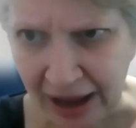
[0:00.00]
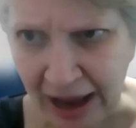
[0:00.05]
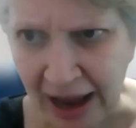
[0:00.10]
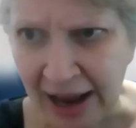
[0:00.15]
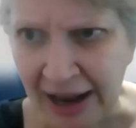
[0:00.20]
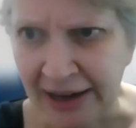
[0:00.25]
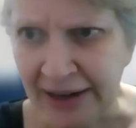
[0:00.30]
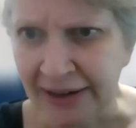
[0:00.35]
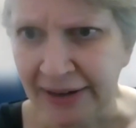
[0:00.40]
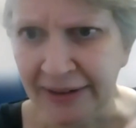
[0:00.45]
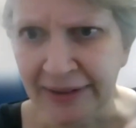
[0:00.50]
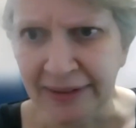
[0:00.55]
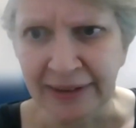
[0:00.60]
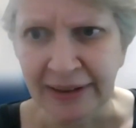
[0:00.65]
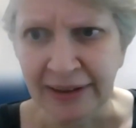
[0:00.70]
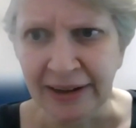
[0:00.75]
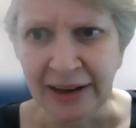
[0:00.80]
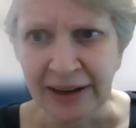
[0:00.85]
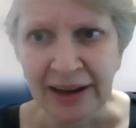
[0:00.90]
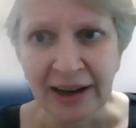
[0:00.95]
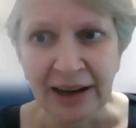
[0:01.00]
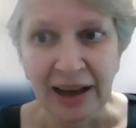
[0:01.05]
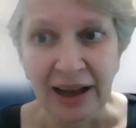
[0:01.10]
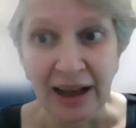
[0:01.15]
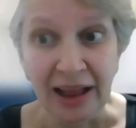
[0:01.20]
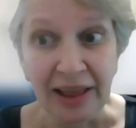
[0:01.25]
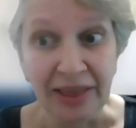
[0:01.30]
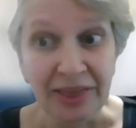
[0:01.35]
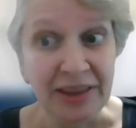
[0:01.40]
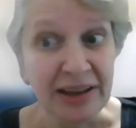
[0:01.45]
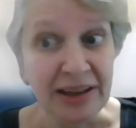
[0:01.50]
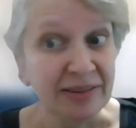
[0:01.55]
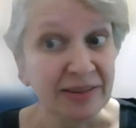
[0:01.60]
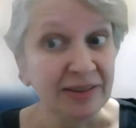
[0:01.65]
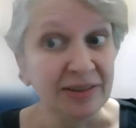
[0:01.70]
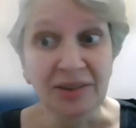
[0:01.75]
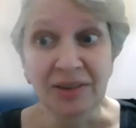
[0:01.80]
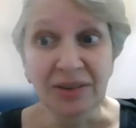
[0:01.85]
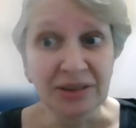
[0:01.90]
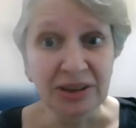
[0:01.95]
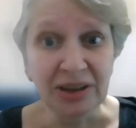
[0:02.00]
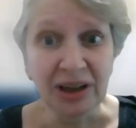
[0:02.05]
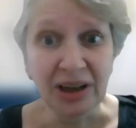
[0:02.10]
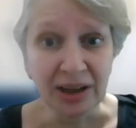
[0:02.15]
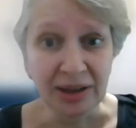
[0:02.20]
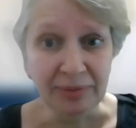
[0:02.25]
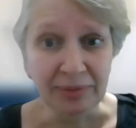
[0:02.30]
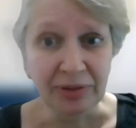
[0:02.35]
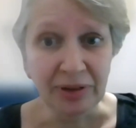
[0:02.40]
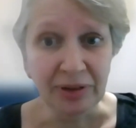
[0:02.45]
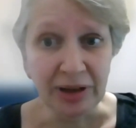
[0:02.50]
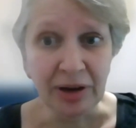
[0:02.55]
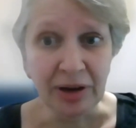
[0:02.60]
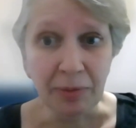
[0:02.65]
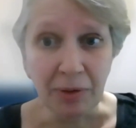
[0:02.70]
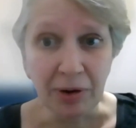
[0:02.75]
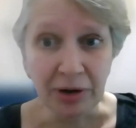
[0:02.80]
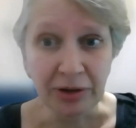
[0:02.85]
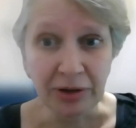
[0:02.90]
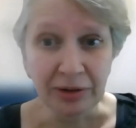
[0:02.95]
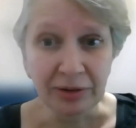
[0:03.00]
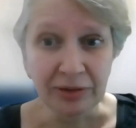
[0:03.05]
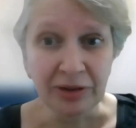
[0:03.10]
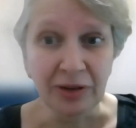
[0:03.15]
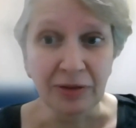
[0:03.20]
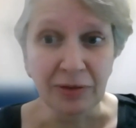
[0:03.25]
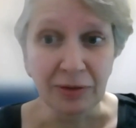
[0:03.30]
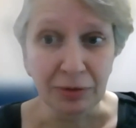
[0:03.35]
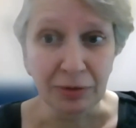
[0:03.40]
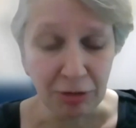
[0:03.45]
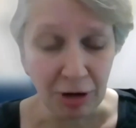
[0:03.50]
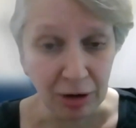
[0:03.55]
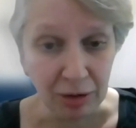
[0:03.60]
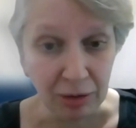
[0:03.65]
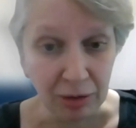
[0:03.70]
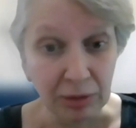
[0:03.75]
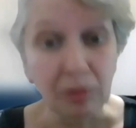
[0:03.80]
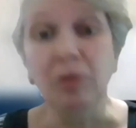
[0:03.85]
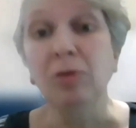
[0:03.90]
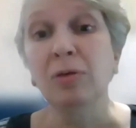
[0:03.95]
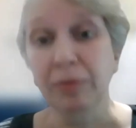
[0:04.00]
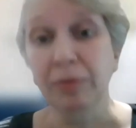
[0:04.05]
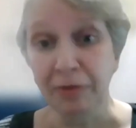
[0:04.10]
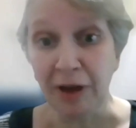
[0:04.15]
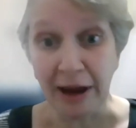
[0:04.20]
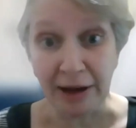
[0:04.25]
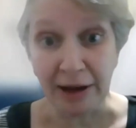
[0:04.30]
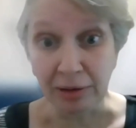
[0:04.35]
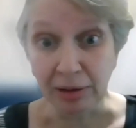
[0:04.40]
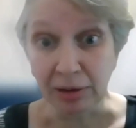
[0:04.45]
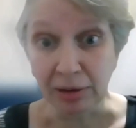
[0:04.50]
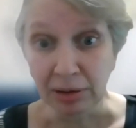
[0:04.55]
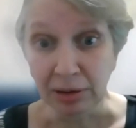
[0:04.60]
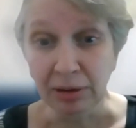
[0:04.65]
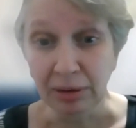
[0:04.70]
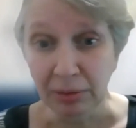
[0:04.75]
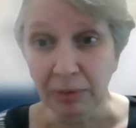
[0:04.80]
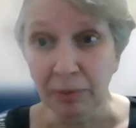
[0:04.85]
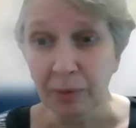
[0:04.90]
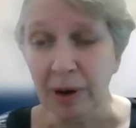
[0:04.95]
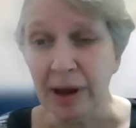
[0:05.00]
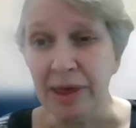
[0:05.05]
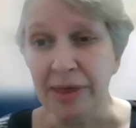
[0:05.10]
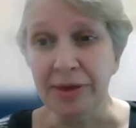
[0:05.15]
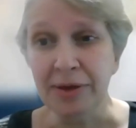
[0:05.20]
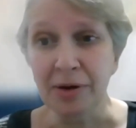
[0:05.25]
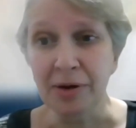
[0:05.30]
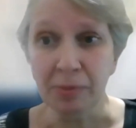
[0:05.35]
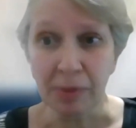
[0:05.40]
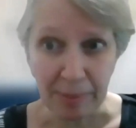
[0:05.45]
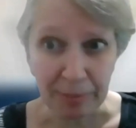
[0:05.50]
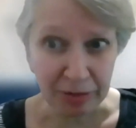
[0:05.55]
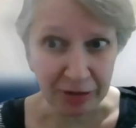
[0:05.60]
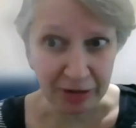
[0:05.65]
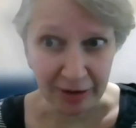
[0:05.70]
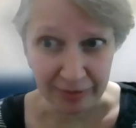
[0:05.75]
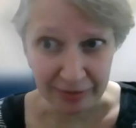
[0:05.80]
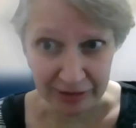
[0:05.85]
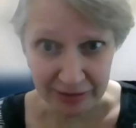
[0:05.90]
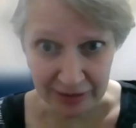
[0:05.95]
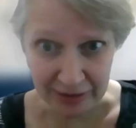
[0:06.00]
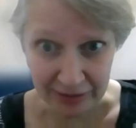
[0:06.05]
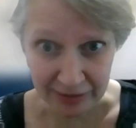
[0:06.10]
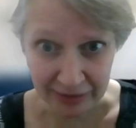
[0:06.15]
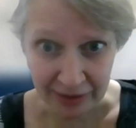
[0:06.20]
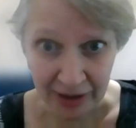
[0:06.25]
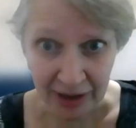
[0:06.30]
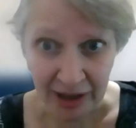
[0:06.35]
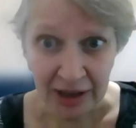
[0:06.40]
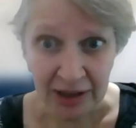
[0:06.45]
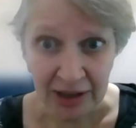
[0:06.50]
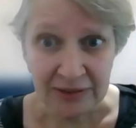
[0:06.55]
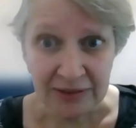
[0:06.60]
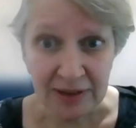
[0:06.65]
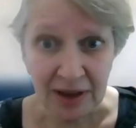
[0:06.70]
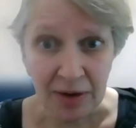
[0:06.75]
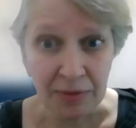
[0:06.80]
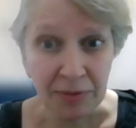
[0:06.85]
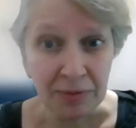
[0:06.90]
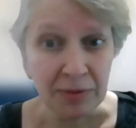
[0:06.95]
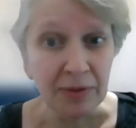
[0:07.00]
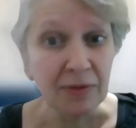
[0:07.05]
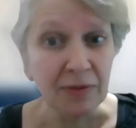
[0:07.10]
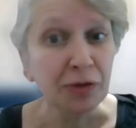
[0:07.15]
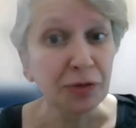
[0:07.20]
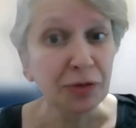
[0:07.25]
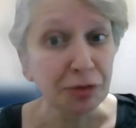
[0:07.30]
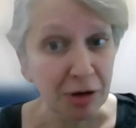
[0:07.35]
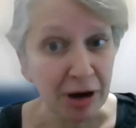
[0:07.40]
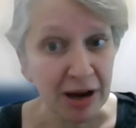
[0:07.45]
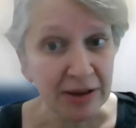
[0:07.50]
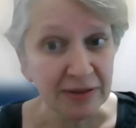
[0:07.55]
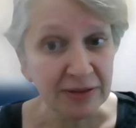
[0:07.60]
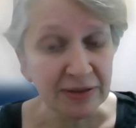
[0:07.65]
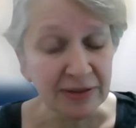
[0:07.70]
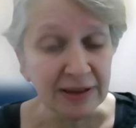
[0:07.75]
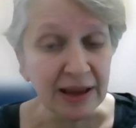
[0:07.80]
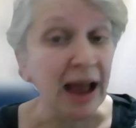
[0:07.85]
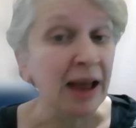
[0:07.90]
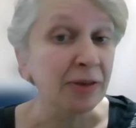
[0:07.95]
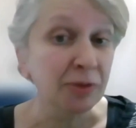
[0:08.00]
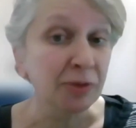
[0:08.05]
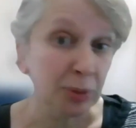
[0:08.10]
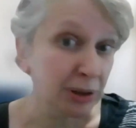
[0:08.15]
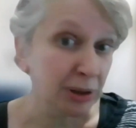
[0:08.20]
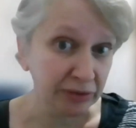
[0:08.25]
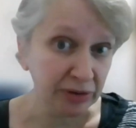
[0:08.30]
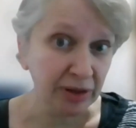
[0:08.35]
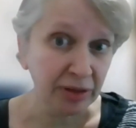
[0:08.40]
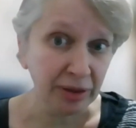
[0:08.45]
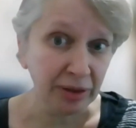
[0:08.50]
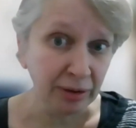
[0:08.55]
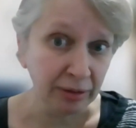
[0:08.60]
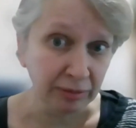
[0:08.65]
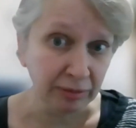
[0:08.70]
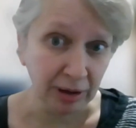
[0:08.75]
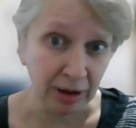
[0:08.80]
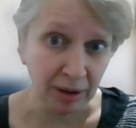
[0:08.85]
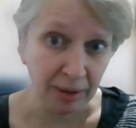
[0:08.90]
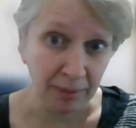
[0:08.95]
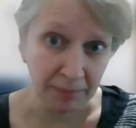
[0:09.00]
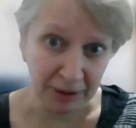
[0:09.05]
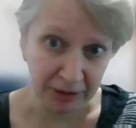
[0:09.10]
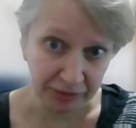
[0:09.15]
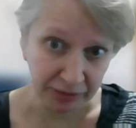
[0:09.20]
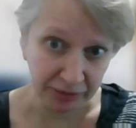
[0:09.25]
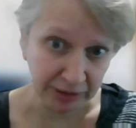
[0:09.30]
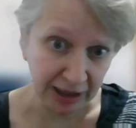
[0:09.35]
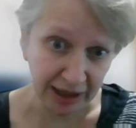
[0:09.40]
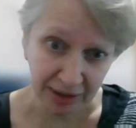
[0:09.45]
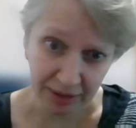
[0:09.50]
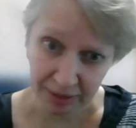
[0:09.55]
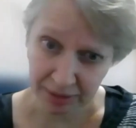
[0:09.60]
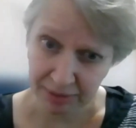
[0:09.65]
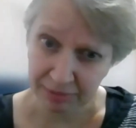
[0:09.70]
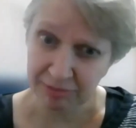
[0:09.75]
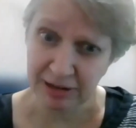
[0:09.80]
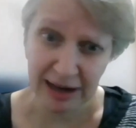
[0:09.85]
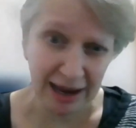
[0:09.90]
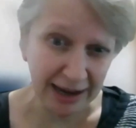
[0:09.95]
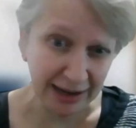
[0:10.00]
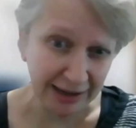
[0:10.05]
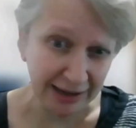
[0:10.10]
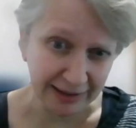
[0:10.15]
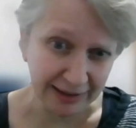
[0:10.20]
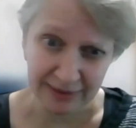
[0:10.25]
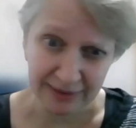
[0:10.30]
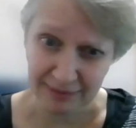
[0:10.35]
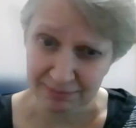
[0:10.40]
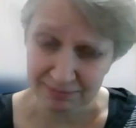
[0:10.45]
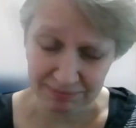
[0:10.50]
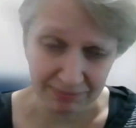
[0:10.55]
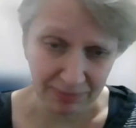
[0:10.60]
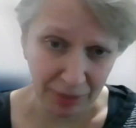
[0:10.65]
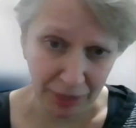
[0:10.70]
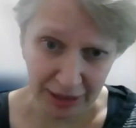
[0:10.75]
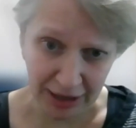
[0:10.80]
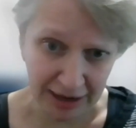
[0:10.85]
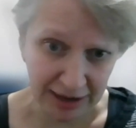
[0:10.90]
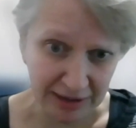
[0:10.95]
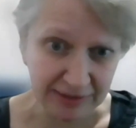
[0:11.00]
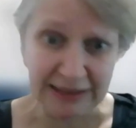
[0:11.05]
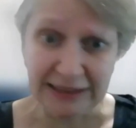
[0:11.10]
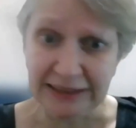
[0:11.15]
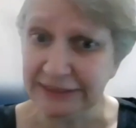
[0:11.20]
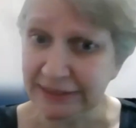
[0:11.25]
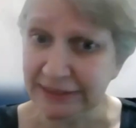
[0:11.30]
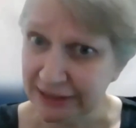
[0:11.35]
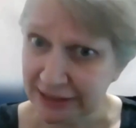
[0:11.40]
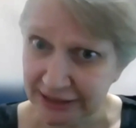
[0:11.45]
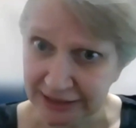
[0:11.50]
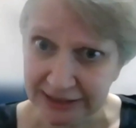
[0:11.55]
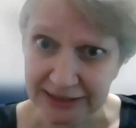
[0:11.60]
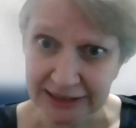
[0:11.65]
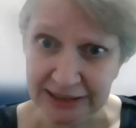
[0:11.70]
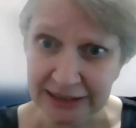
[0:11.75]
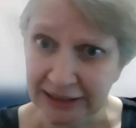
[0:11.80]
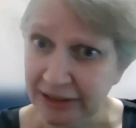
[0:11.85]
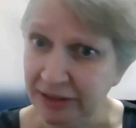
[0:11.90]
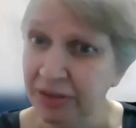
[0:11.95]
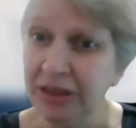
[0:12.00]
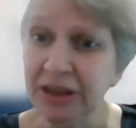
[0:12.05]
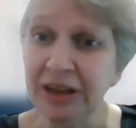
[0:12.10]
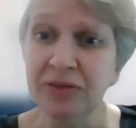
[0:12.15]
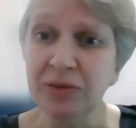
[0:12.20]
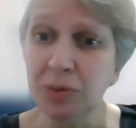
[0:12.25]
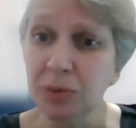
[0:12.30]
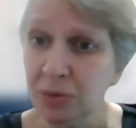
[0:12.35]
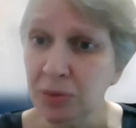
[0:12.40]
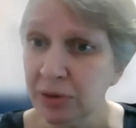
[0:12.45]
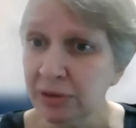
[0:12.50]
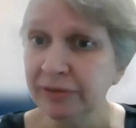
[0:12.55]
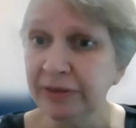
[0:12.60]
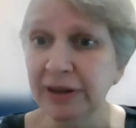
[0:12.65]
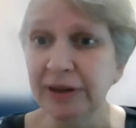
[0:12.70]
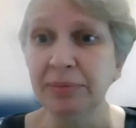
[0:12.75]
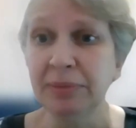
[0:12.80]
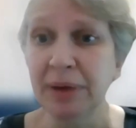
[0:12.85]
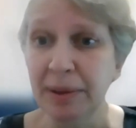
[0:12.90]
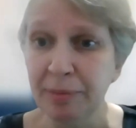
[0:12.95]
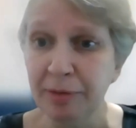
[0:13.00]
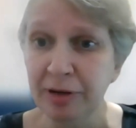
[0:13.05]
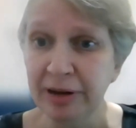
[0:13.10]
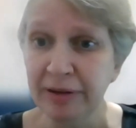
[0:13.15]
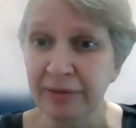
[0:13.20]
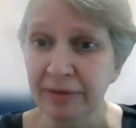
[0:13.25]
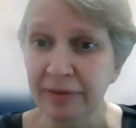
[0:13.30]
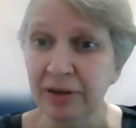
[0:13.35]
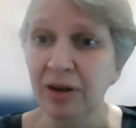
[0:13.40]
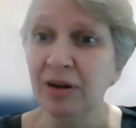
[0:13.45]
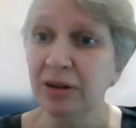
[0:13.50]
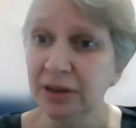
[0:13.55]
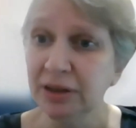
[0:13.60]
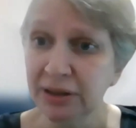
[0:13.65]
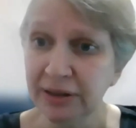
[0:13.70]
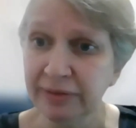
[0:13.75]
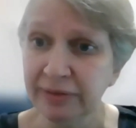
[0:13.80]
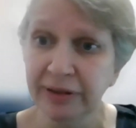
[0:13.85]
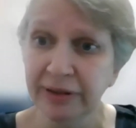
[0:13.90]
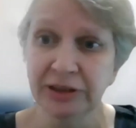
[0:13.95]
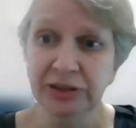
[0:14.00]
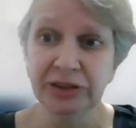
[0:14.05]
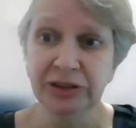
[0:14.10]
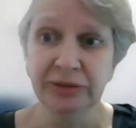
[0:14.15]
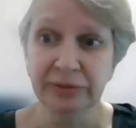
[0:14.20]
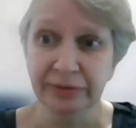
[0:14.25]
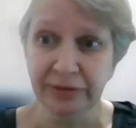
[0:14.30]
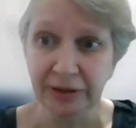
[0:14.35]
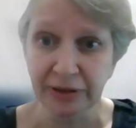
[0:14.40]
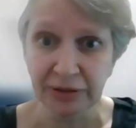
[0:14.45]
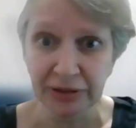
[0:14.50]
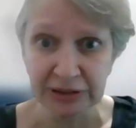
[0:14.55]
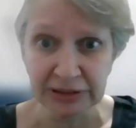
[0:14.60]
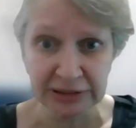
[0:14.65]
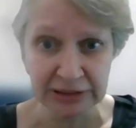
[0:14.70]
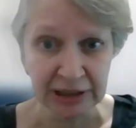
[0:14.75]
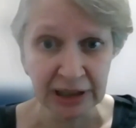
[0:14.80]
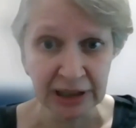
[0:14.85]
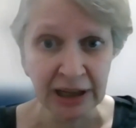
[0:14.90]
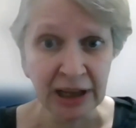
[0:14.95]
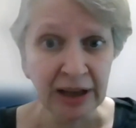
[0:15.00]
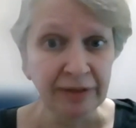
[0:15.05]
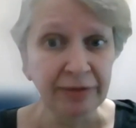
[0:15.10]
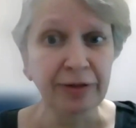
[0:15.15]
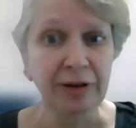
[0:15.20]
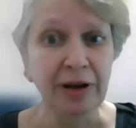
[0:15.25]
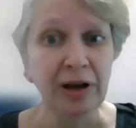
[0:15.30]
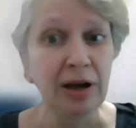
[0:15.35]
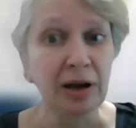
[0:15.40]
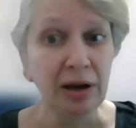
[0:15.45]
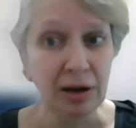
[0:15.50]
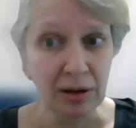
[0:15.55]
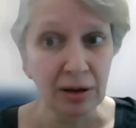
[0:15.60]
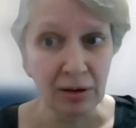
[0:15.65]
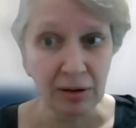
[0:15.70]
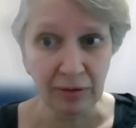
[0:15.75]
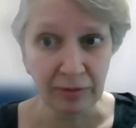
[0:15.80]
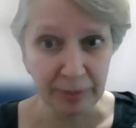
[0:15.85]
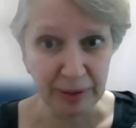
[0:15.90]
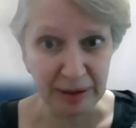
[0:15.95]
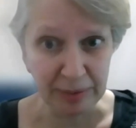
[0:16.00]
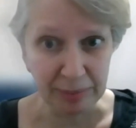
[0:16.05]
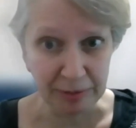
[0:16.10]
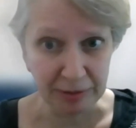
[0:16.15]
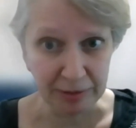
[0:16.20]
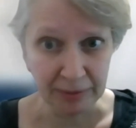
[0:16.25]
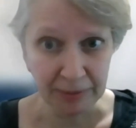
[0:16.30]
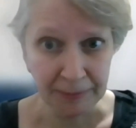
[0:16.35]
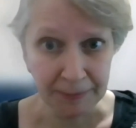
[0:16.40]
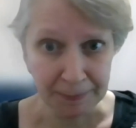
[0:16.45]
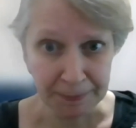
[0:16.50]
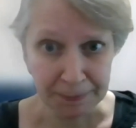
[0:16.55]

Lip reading: And these are not times that you want to struggle or fail with your web services. So stress, as well as other mental health related things, anxiety, these all affect memory, cognitive function, focus for a lot of people.